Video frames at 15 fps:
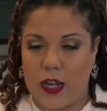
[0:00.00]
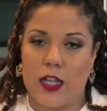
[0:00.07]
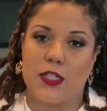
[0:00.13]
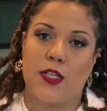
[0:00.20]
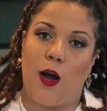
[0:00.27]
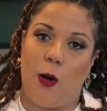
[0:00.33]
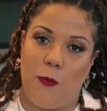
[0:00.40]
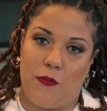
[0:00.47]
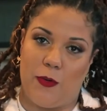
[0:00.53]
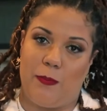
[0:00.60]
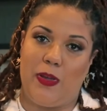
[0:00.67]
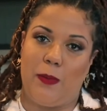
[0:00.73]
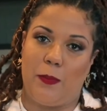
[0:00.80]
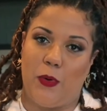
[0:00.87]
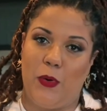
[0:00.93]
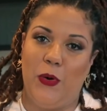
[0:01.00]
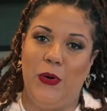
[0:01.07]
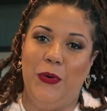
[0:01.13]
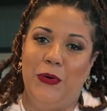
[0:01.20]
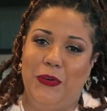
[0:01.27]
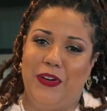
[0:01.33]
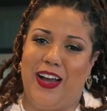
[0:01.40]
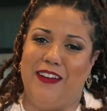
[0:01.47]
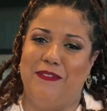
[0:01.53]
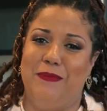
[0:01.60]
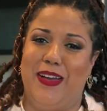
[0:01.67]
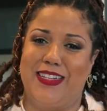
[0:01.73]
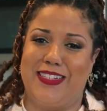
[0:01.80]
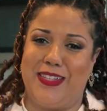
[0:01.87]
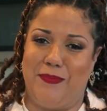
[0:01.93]
is hope for people who have
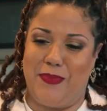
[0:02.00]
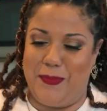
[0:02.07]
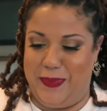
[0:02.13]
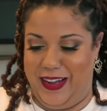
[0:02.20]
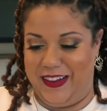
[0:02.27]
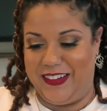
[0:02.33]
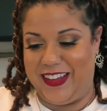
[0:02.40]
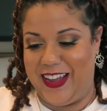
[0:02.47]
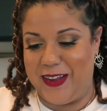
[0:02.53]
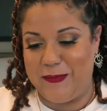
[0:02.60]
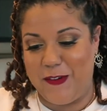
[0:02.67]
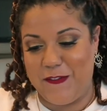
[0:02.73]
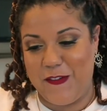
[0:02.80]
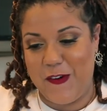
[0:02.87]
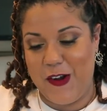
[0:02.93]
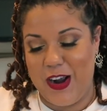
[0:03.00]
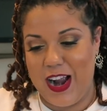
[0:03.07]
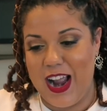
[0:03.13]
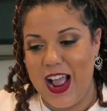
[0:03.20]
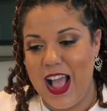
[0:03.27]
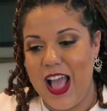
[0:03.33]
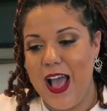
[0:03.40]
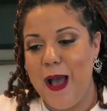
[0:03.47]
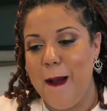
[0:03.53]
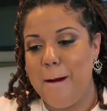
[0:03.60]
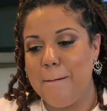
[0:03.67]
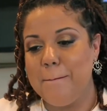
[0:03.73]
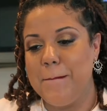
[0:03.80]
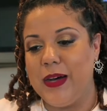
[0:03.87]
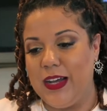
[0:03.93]
messed up a pound cake before,
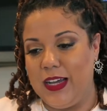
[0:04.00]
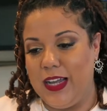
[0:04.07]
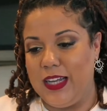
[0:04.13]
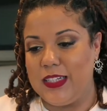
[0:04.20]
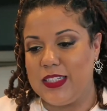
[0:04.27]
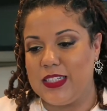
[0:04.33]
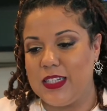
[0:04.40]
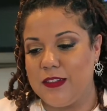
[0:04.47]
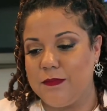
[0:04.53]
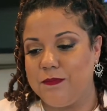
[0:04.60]
but